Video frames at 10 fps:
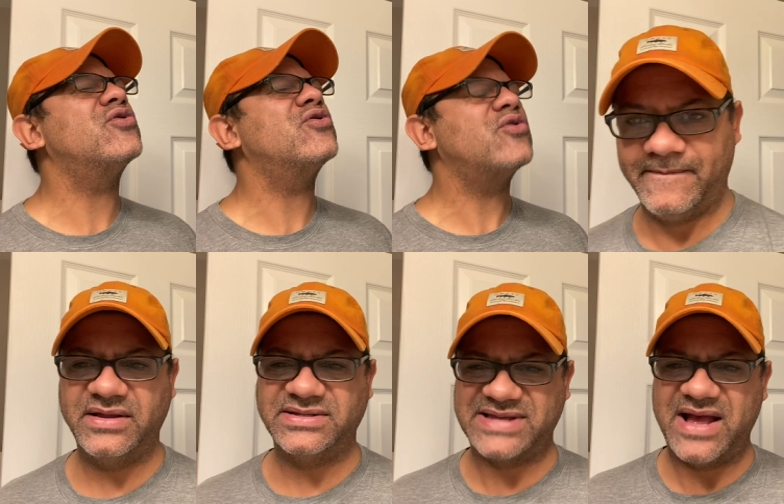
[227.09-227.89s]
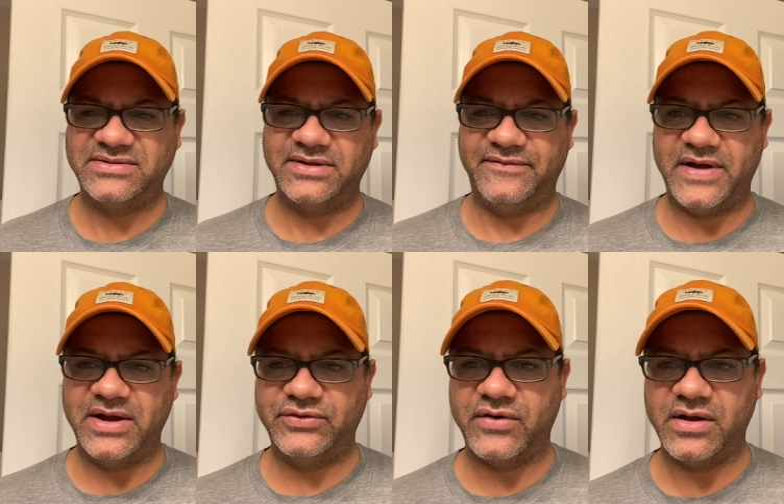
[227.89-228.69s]
to the sounds of the
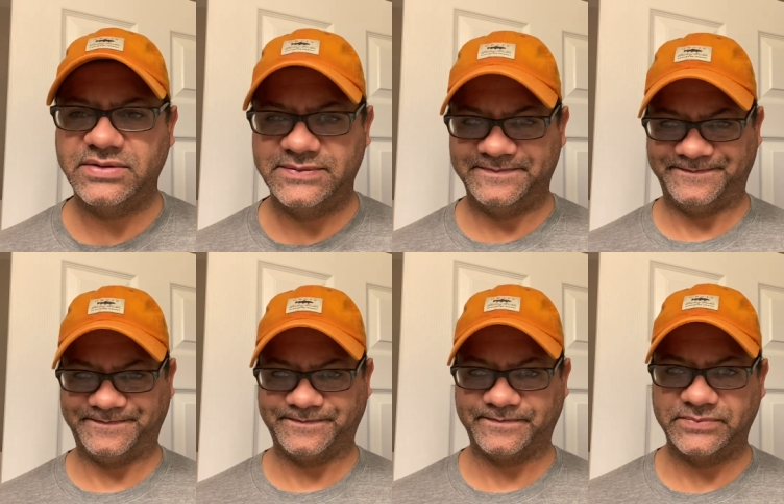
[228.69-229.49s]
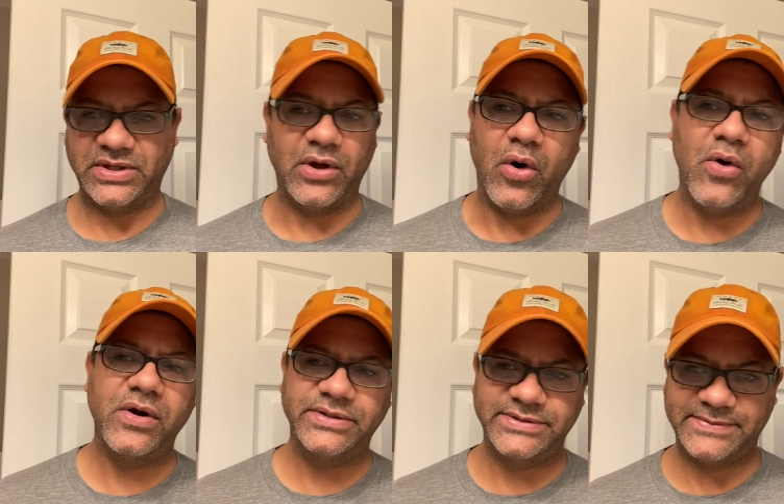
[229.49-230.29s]
fire trucks and the
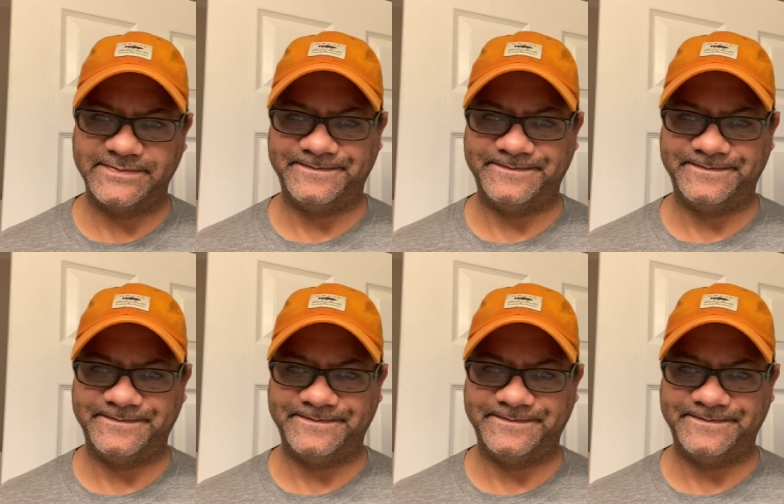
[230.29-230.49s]
horns